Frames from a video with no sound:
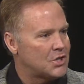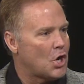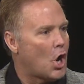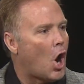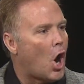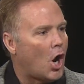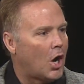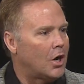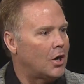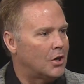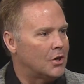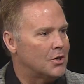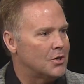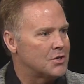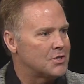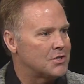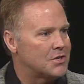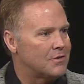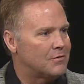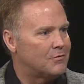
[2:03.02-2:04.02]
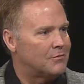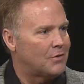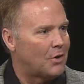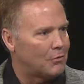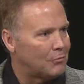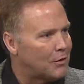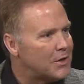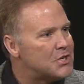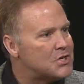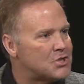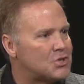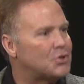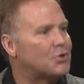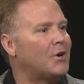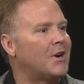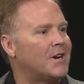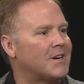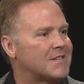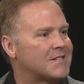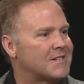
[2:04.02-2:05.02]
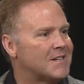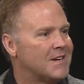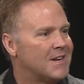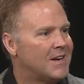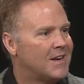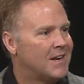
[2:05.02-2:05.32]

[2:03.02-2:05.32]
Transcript: cars and race trucks